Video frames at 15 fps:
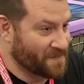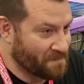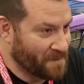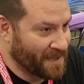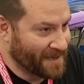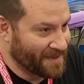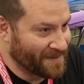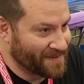the
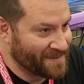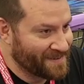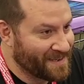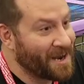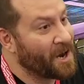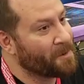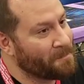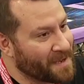player,
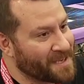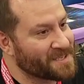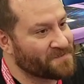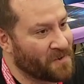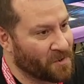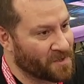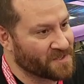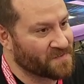our biggest
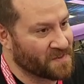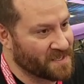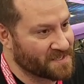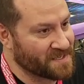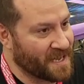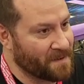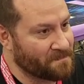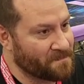focus for
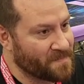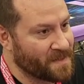this game.